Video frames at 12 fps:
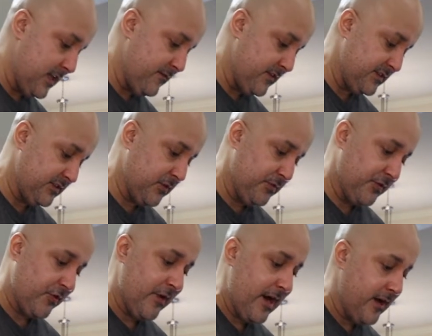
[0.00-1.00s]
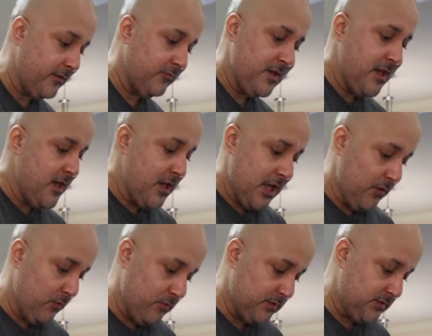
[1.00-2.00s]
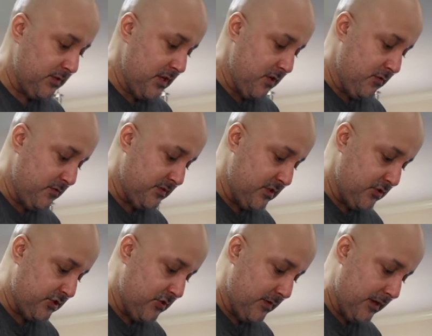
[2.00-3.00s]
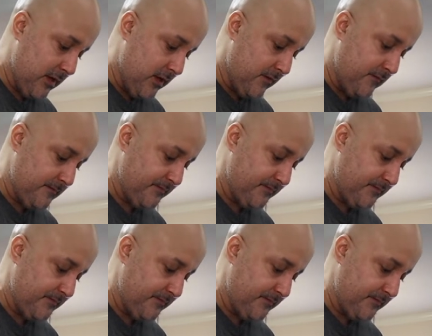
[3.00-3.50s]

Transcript: of iffy. And she told the crowd, and we was still showing love.